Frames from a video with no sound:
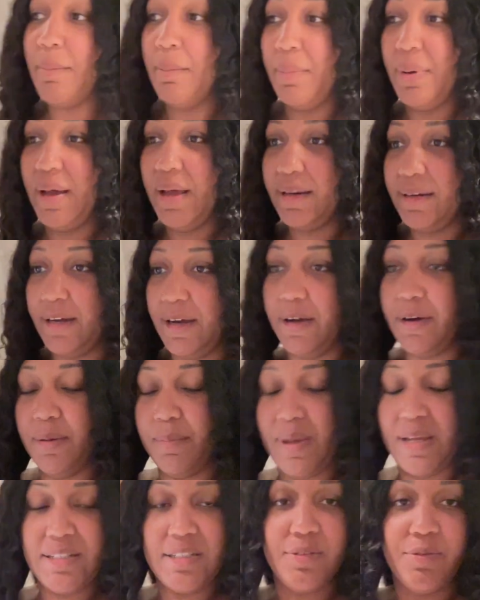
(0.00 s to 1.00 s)
But
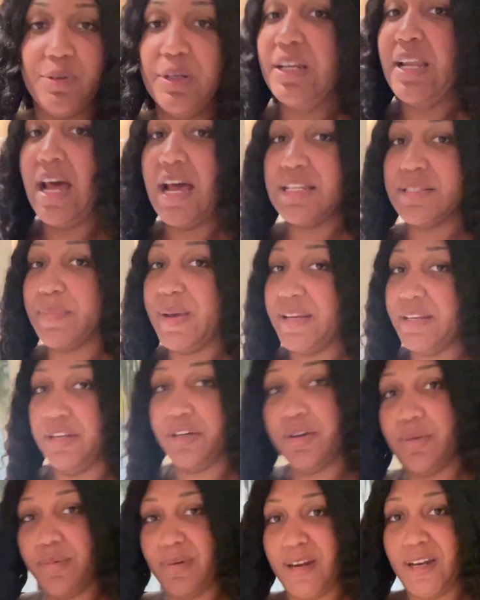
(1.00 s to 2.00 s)
um, I didn't realize my
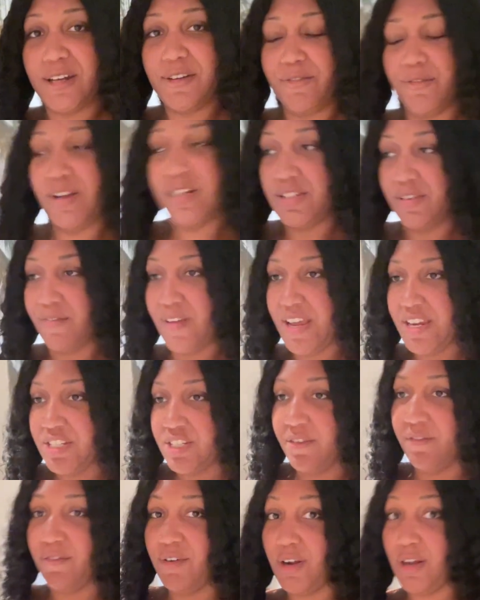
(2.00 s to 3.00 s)
dinner re
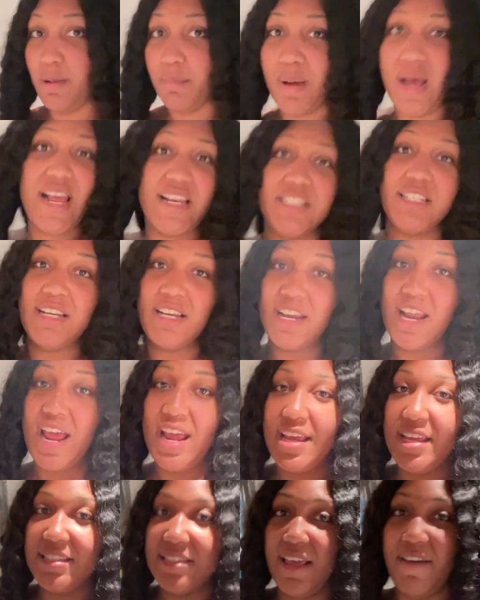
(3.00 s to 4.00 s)
reservation for hibachi
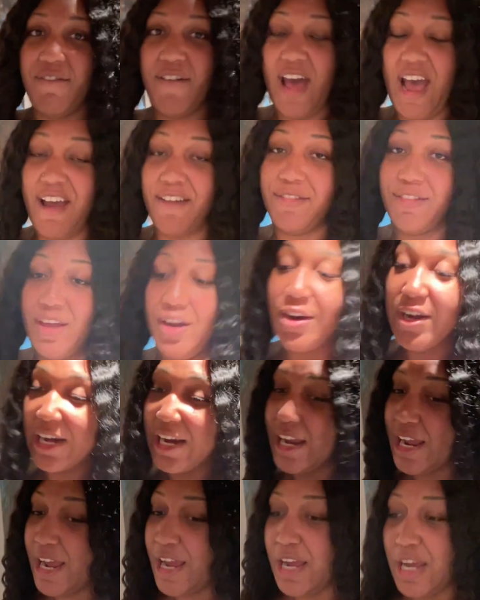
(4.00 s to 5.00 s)
tonight is at
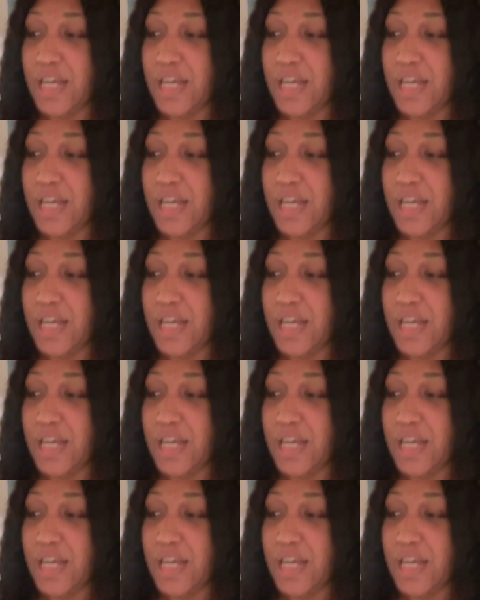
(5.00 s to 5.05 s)
5.30.